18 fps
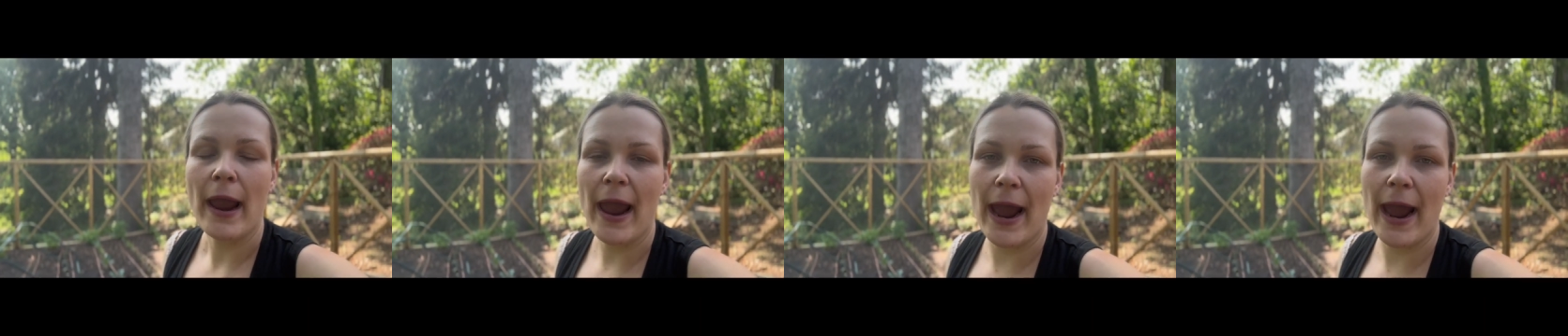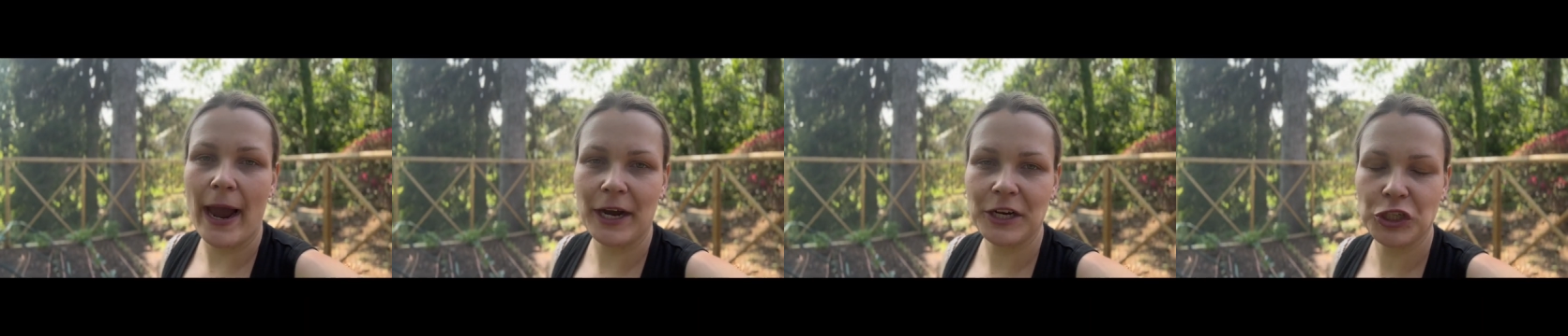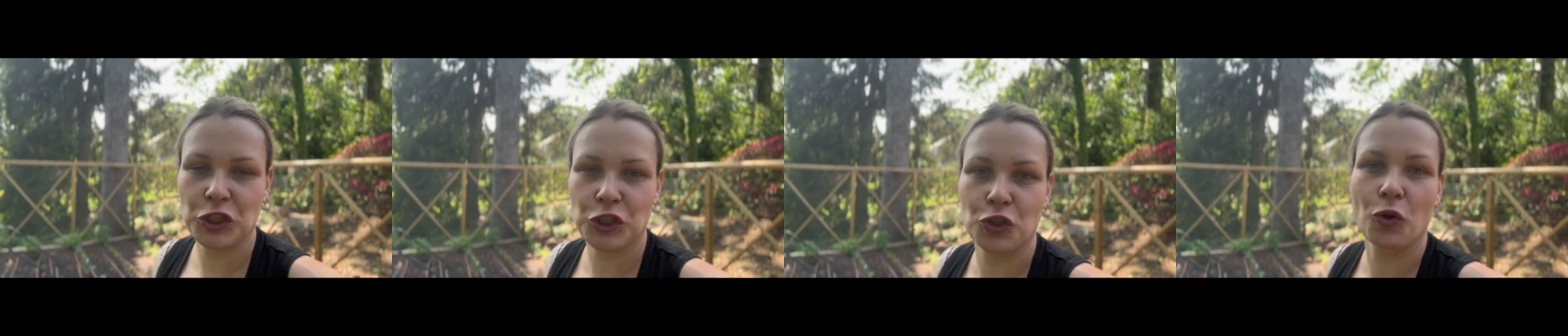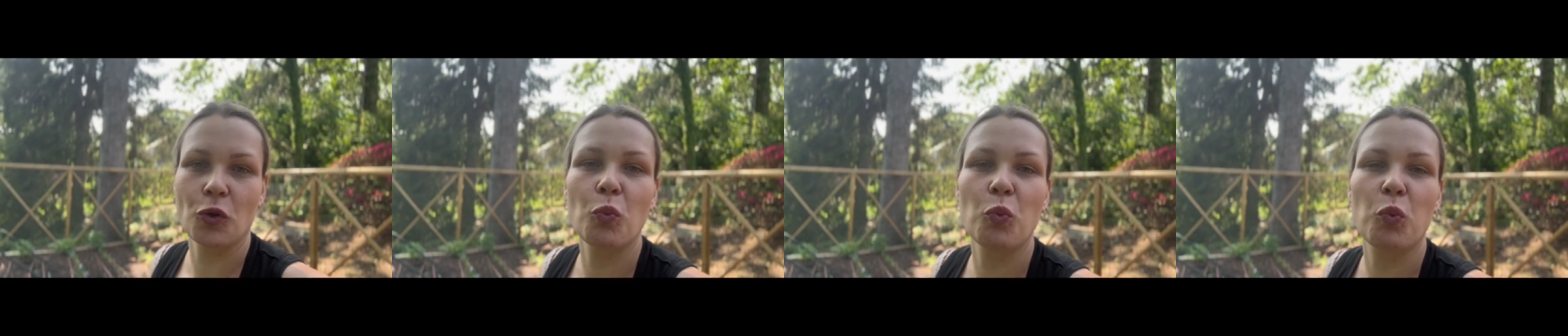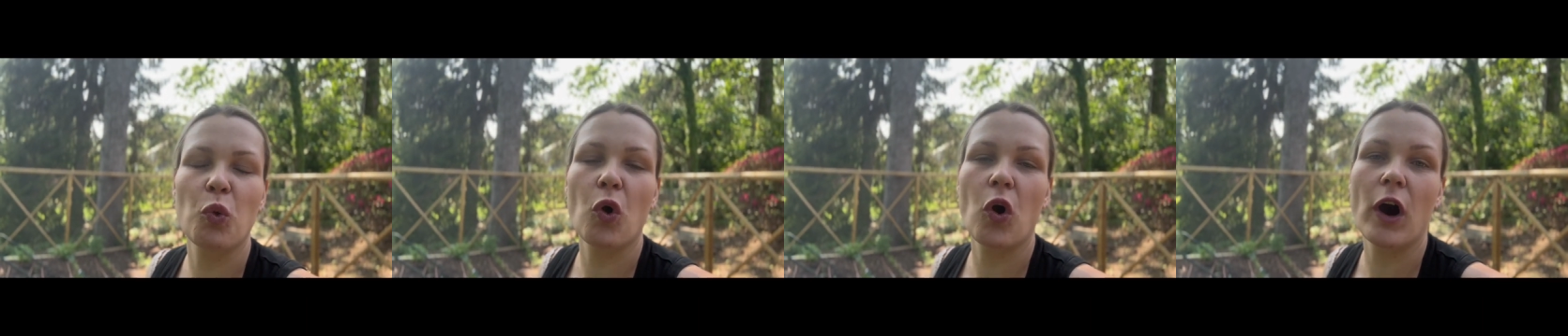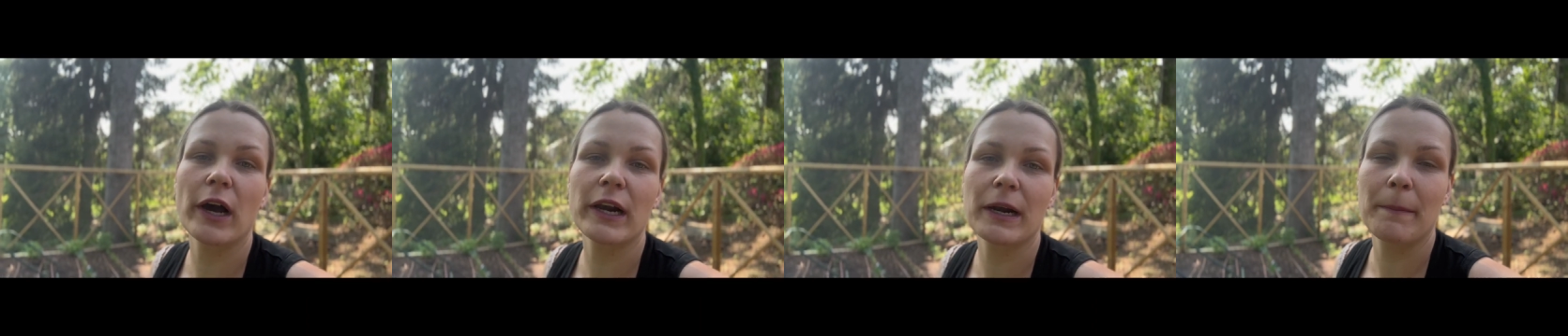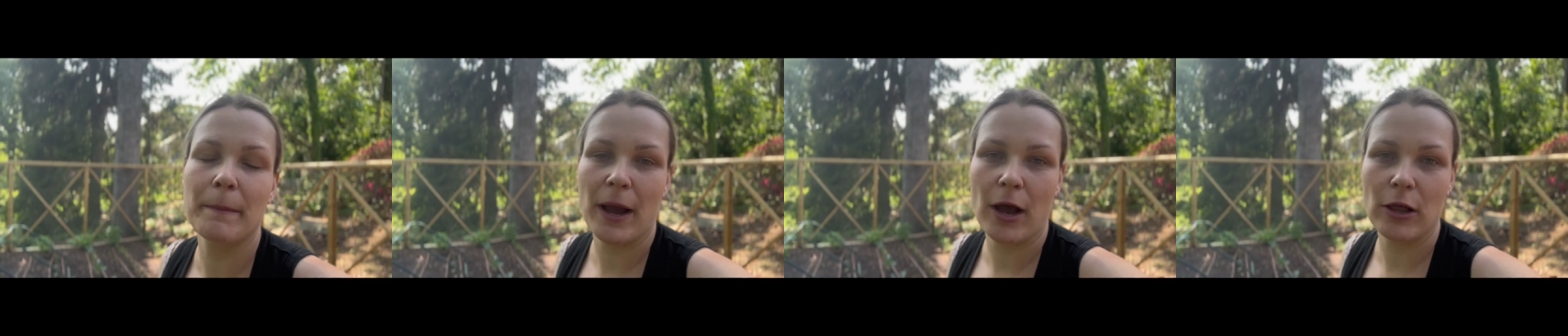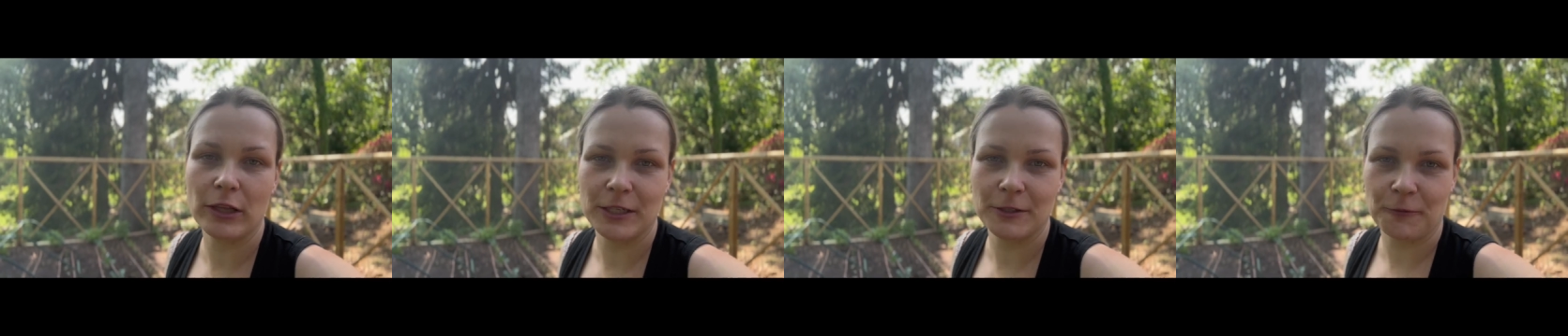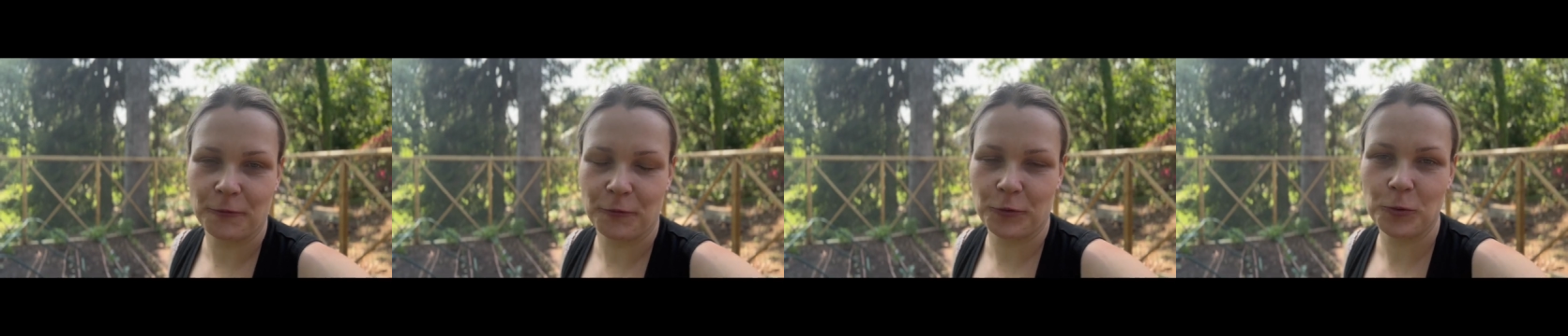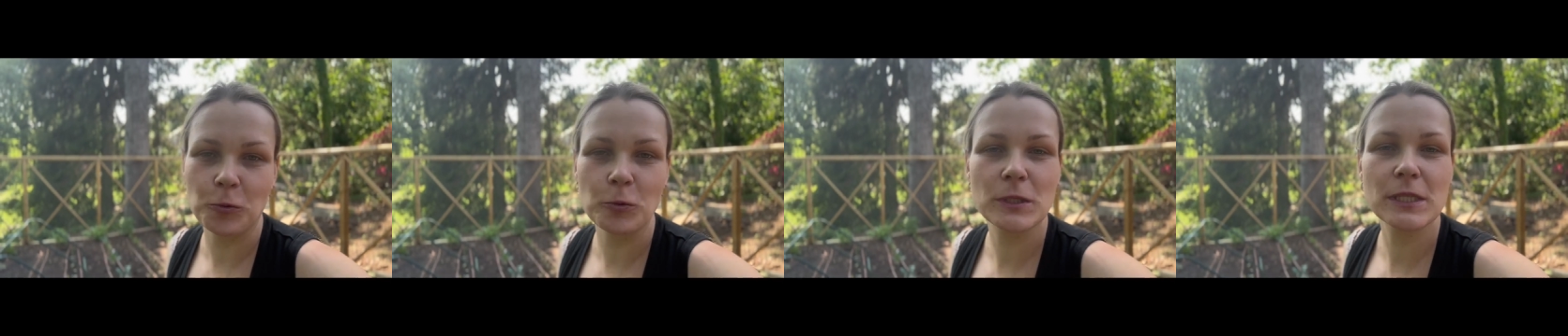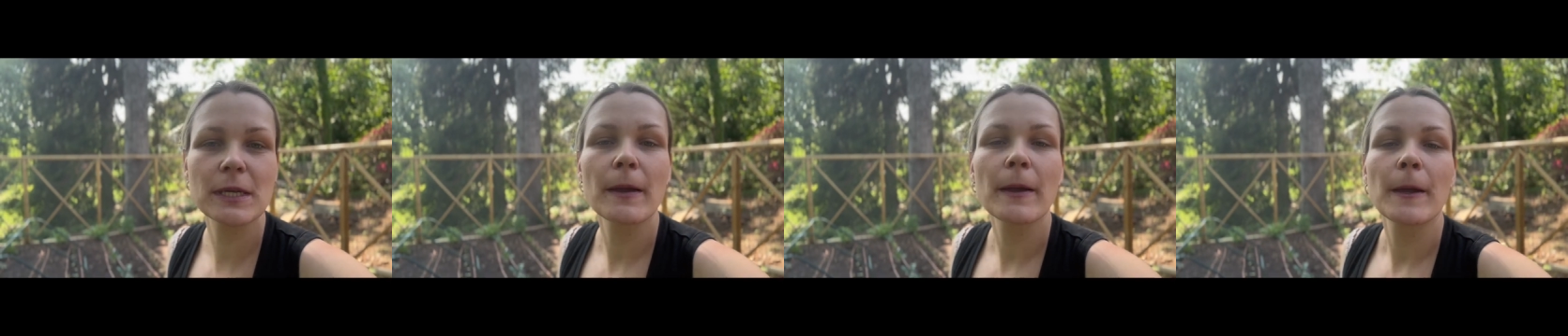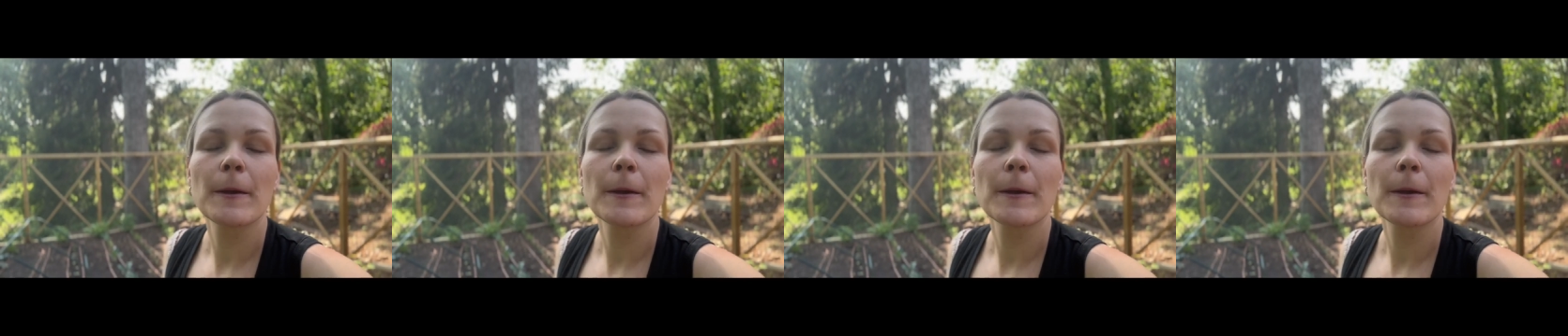actual watermelon fruit,